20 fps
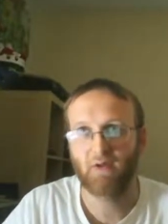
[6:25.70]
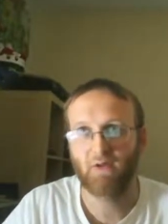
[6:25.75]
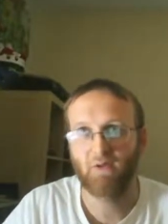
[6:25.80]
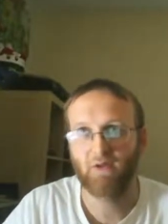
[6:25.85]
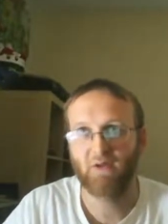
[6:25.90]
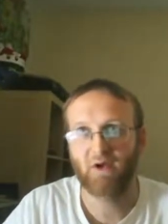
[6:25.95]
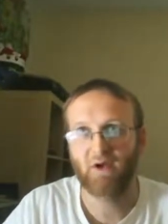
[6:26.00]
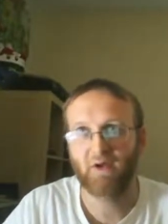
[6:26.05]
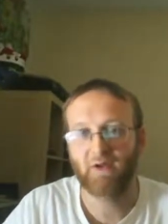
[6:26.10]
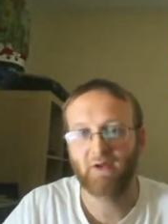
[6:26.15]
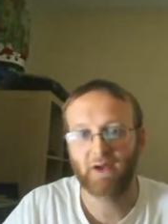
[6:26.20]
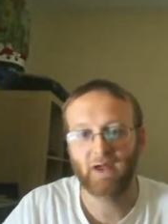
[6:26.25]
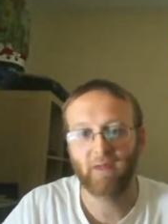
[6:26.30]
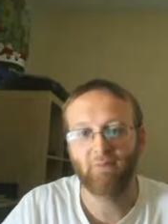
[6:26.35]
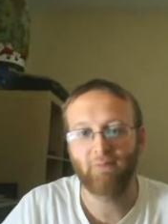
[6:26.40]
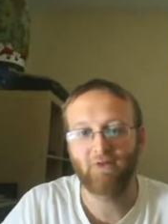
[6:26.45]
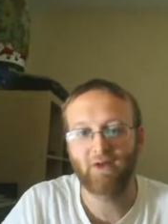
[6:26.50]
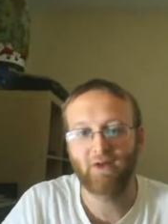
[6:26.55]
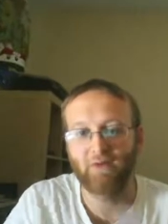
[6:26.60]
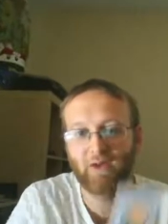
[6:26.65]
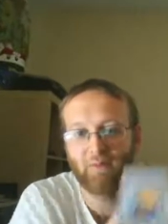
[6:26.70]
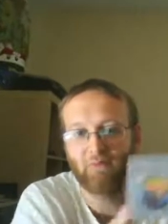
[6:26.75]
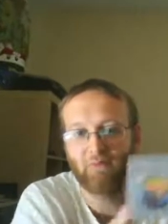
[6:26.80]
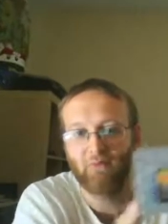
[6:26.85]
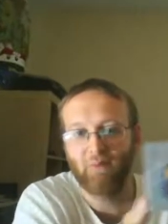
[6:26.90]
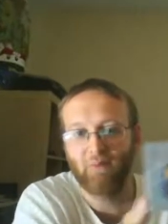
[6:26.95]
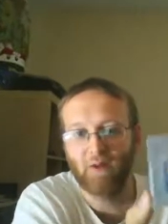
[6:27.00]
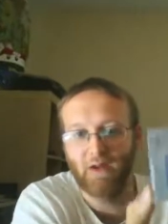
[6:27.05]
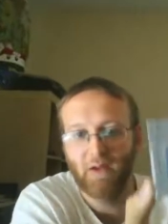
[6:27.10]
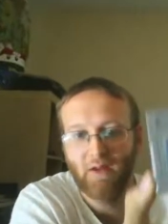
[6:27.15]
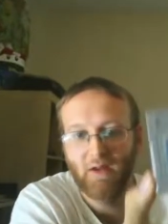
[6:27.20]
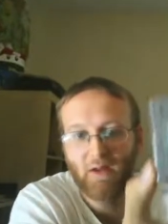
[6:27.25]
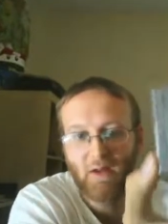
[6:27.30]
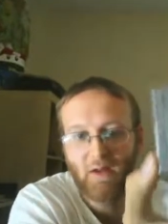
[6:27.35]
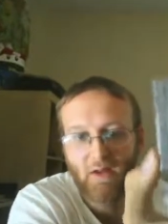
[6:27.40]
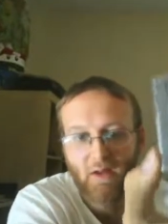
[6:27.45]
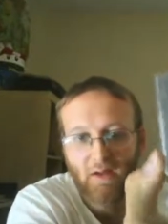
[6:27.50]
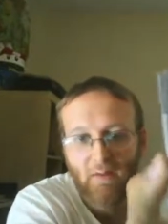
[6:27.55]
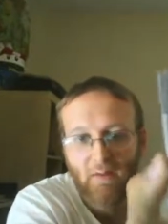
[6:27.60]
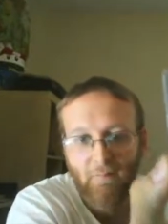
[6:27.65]
the other games getting damaged, but
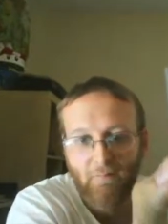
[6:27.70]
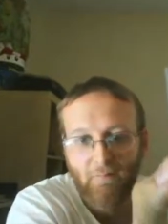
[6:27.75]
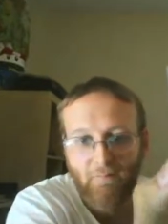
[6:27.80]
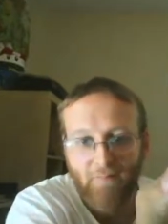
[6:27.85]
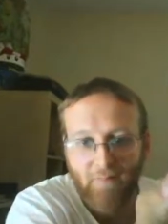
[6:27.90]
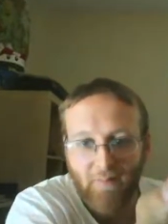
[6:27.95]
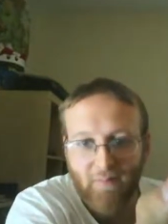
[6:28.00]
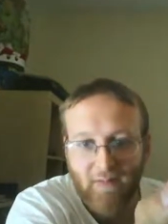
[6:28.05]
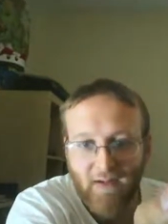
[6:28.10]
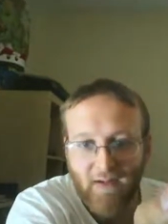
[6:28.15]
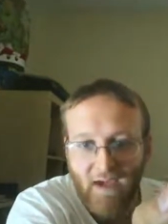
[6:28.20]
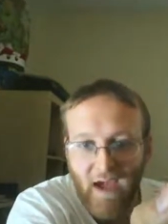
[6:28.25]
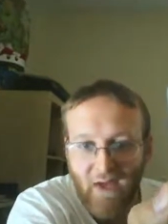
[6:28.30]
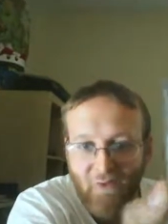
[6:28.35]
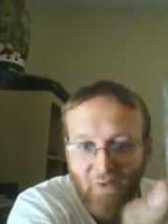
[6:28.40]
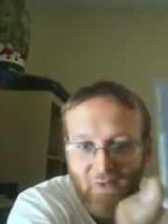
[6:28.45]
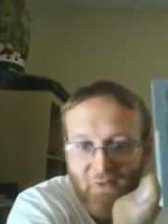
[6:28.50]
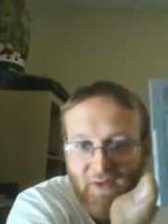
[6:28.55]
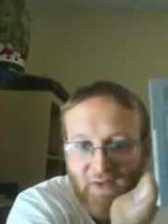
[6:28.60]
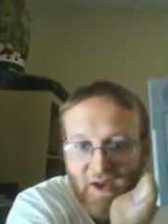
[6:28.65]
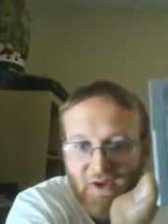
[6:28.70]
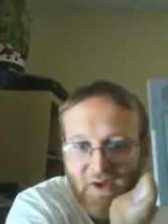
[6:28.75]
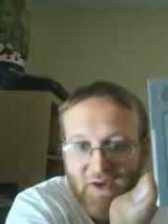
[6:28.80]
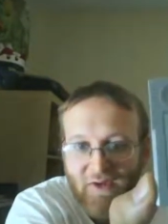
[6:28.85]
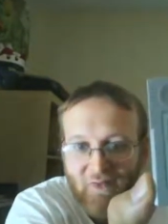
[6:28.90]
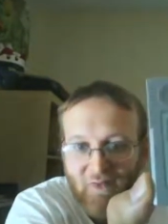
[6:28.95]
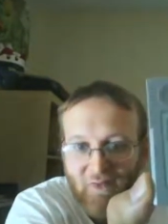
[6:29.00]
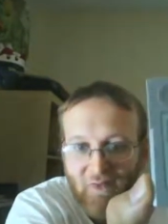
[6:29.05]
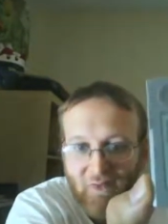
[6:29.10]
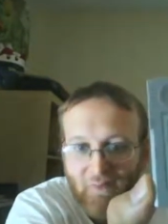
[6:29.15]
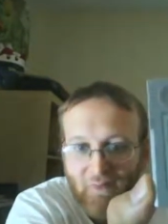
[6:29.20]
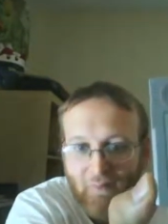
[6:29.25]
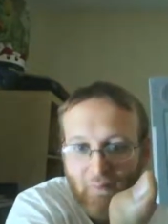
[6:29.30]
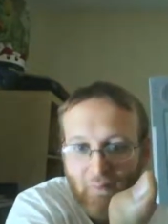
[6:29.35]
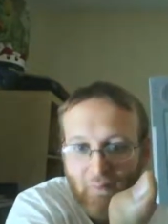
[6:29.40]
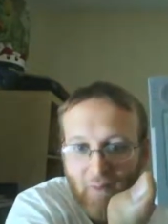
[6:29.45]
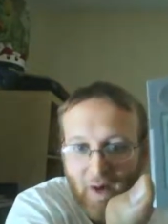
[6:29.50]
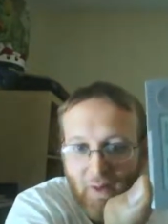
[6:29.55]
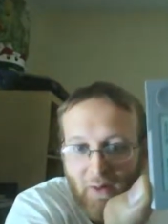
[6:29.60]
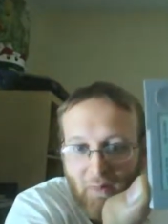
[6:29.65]
Castlevania
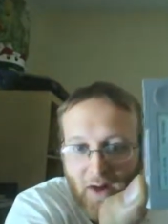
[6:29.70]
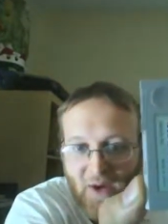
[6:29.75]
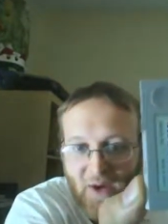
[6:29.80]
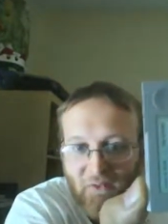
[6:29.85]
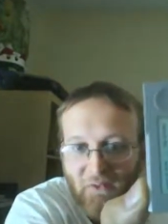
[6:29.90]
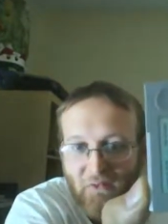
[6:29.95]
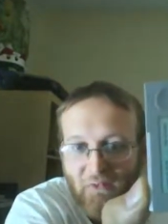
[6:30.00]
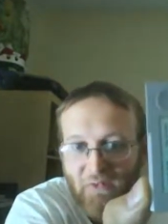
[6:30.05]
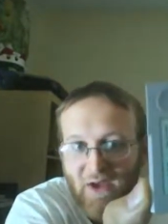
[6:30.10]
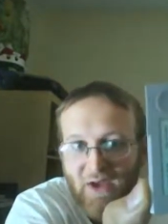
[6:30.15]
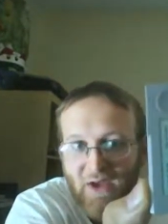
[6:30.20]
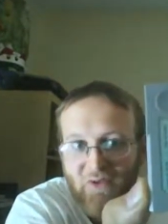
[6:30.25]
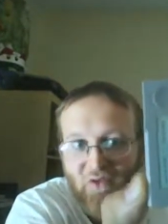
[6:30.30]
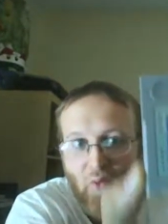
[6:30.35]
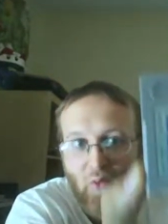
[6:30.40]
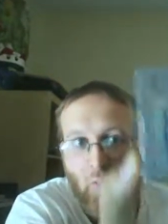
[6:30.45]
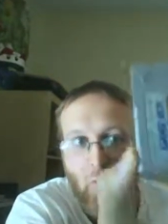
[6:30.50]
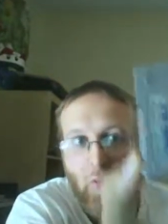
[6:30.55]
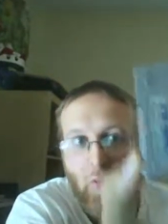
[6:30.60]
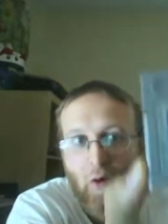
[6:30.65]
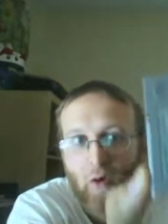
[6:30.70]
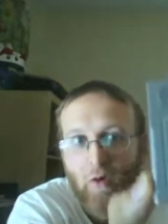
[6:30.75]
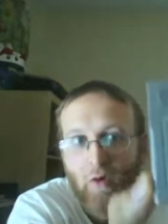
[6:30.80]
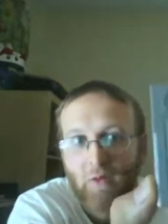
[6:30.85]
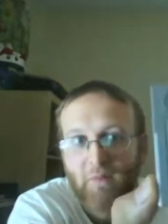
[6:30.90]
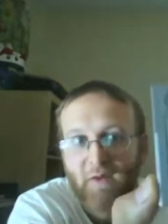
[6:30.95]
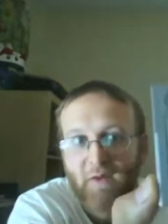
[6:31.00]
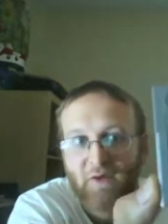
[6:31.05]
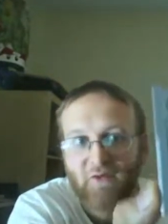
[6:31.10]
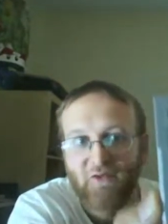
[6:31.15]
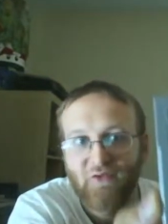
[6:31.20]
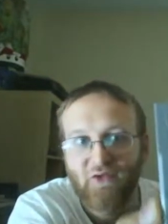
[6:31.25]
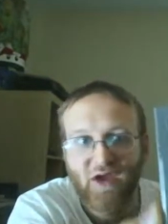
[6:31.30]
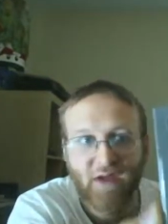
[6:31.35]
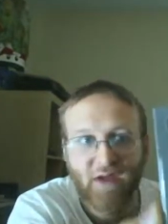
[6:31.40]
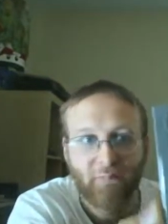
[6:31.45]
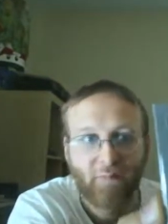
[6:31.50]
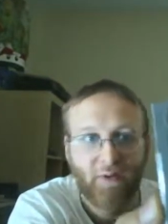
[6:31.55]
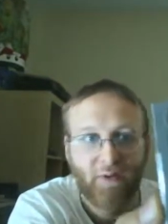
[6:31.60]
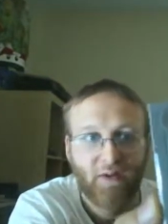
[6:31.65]
2, Belmont's Revenge, perfect
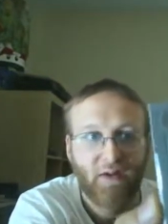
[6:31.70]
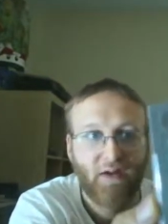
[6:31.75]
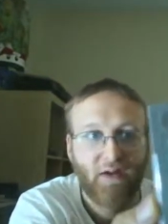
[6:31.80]
shape.